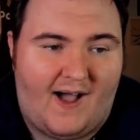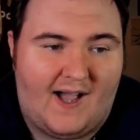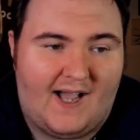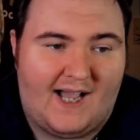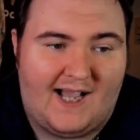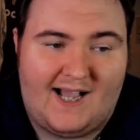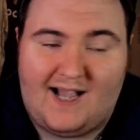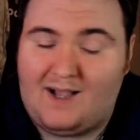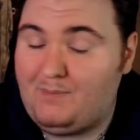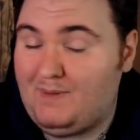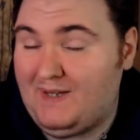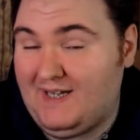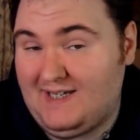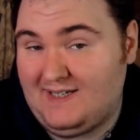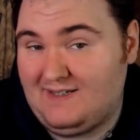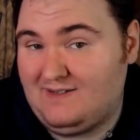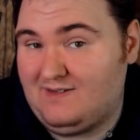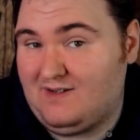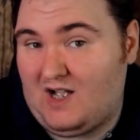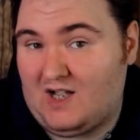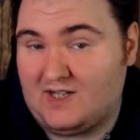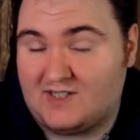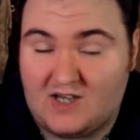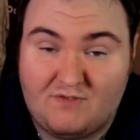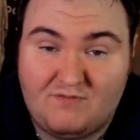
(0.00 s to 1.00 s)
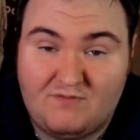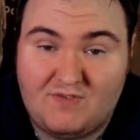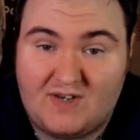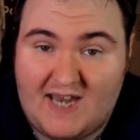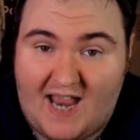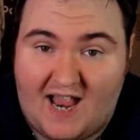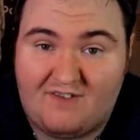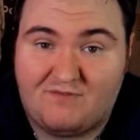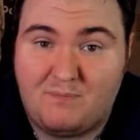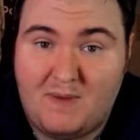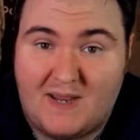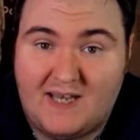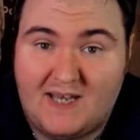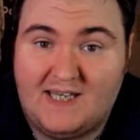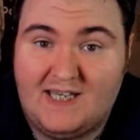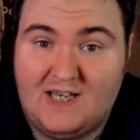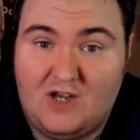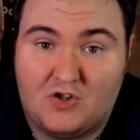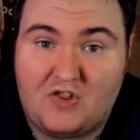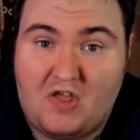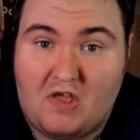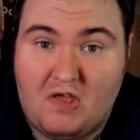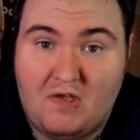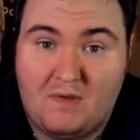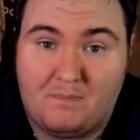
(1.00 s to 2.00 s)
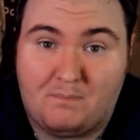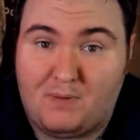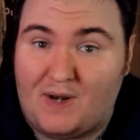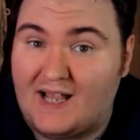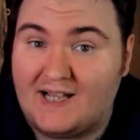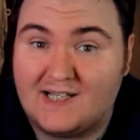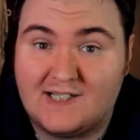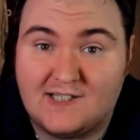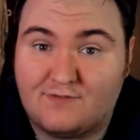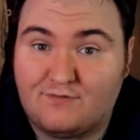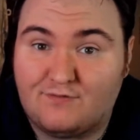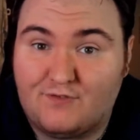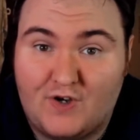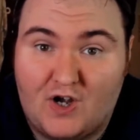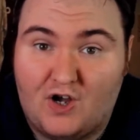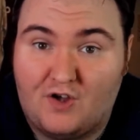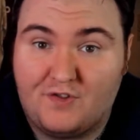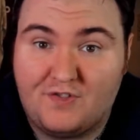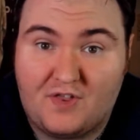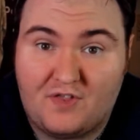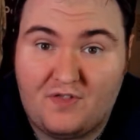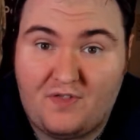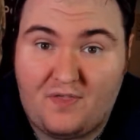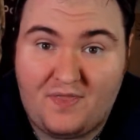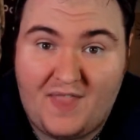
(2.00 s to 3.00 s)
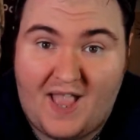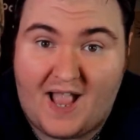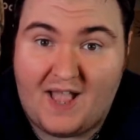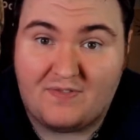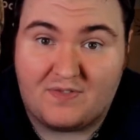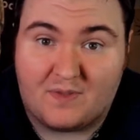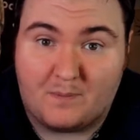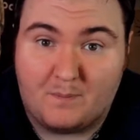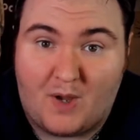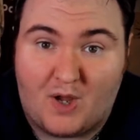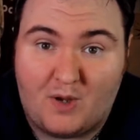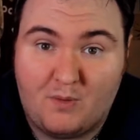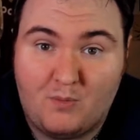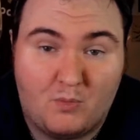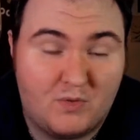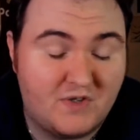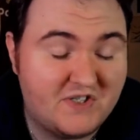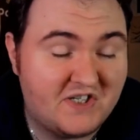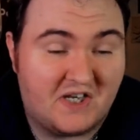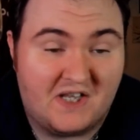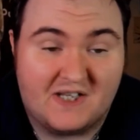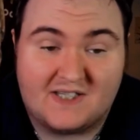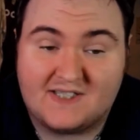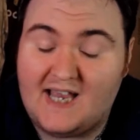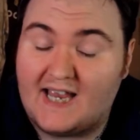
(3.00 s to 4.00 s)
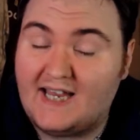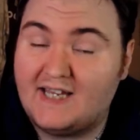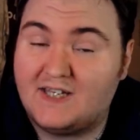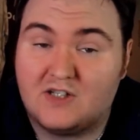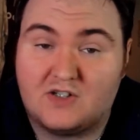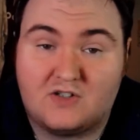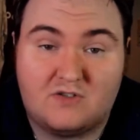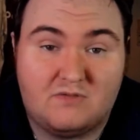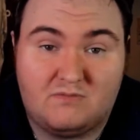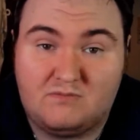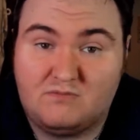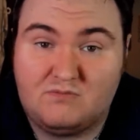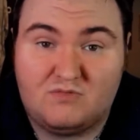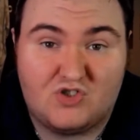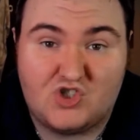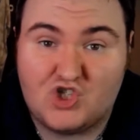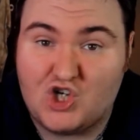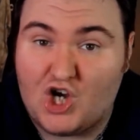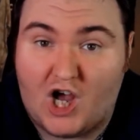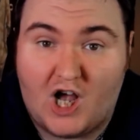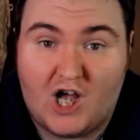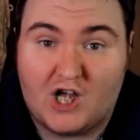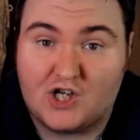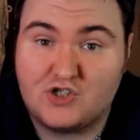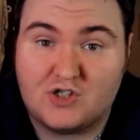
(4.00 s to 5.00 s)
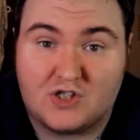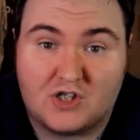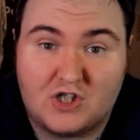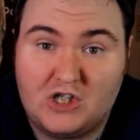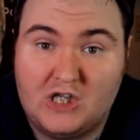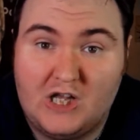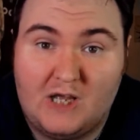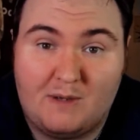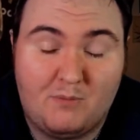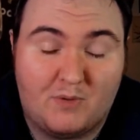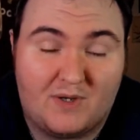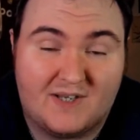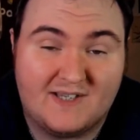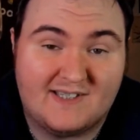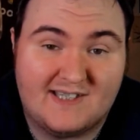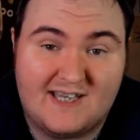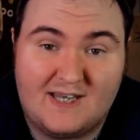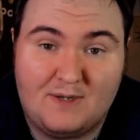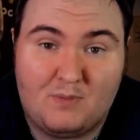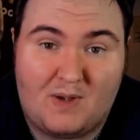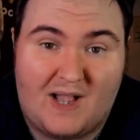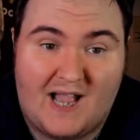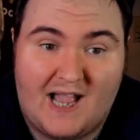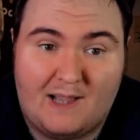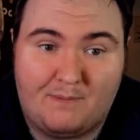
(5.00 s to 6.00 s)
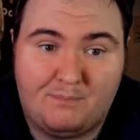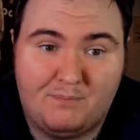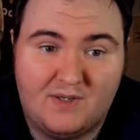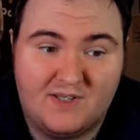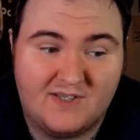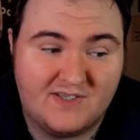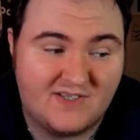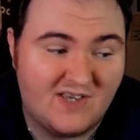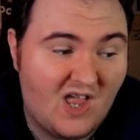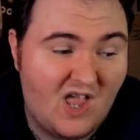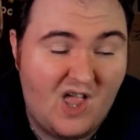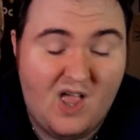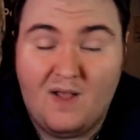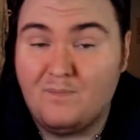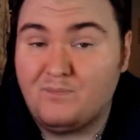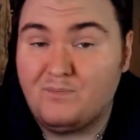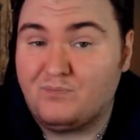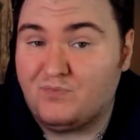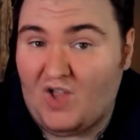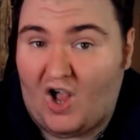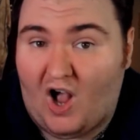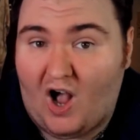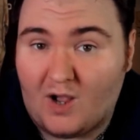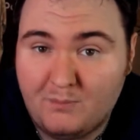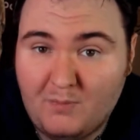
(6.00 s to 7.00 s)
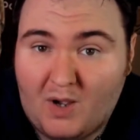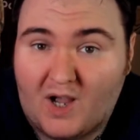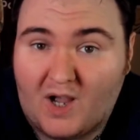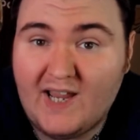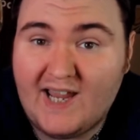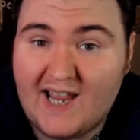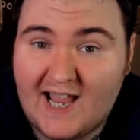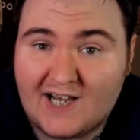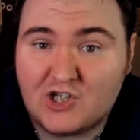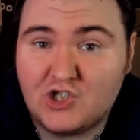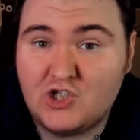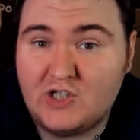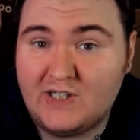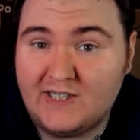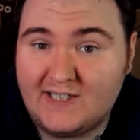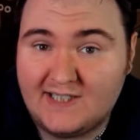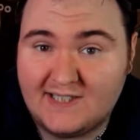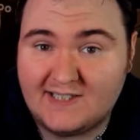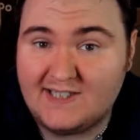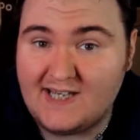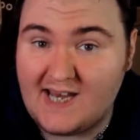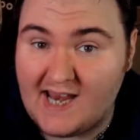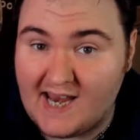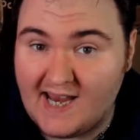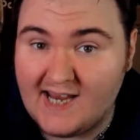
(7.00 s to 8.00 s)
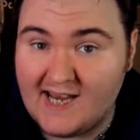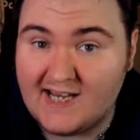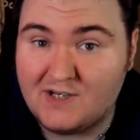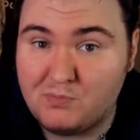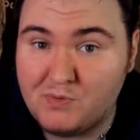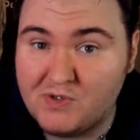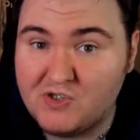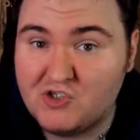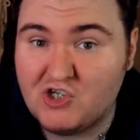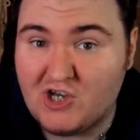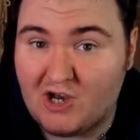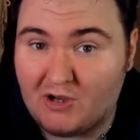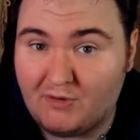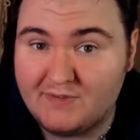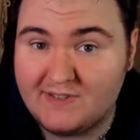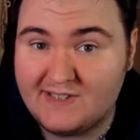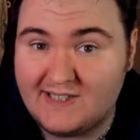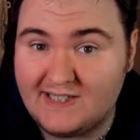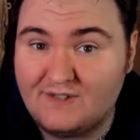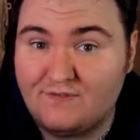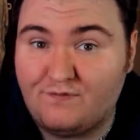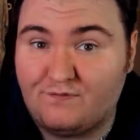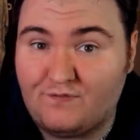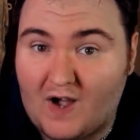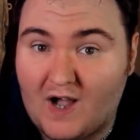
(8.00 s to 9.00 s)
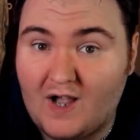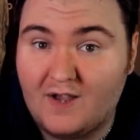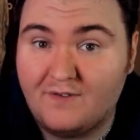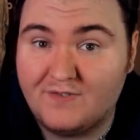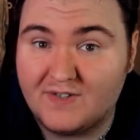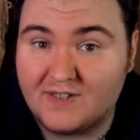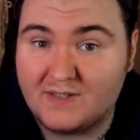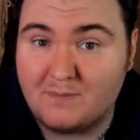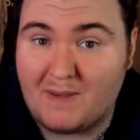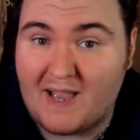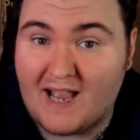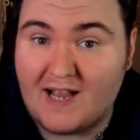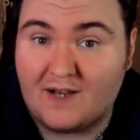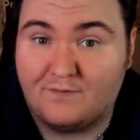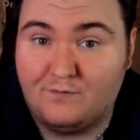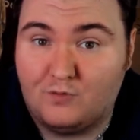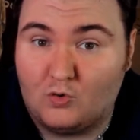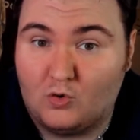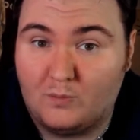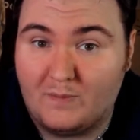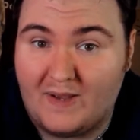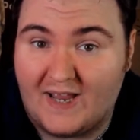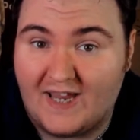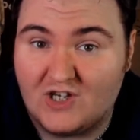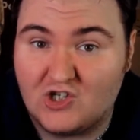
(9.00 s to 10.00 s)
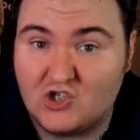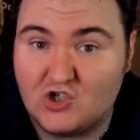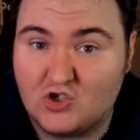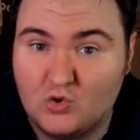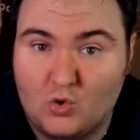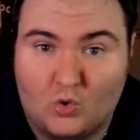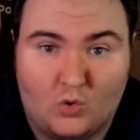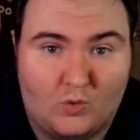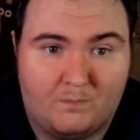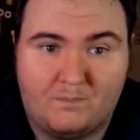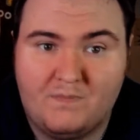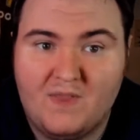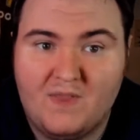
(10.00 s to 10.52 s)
I mean, I don't really have many other plans for it other than that at the moment. We're just going to take the charge of the club and going to see what happens. I might actually stick with Chelsea's 5 at the back formation or